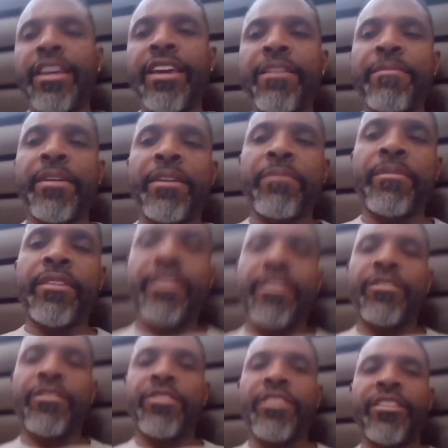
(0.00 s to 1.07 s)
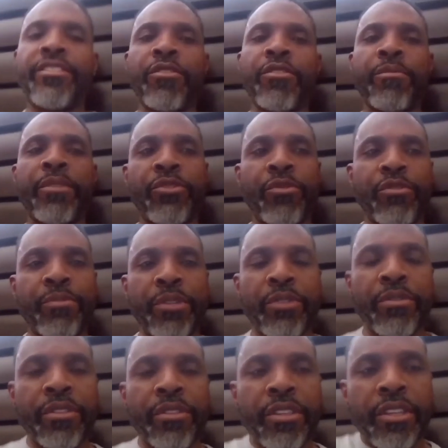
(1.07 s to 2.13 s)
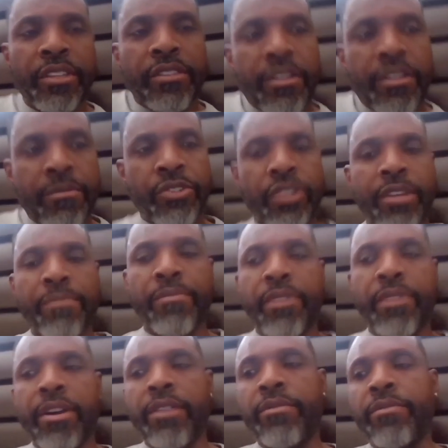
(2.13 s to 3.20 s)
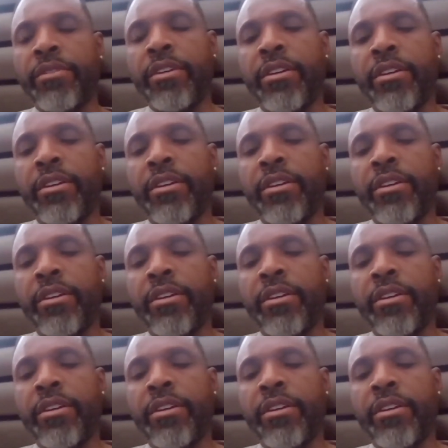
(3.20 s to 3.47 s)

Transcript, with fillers: day, man, he still mentors me on things. Um, John Brown